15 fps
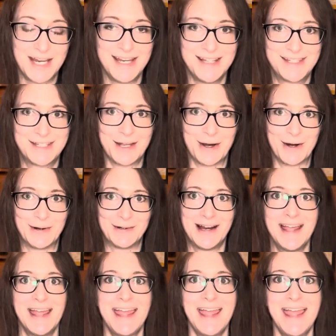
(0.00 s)
So
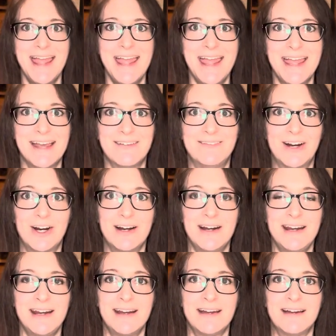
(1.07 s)

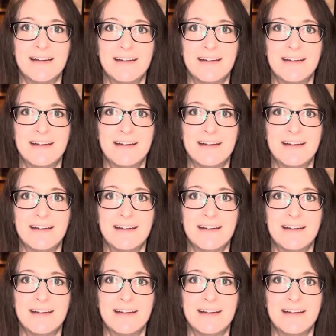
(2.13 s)
very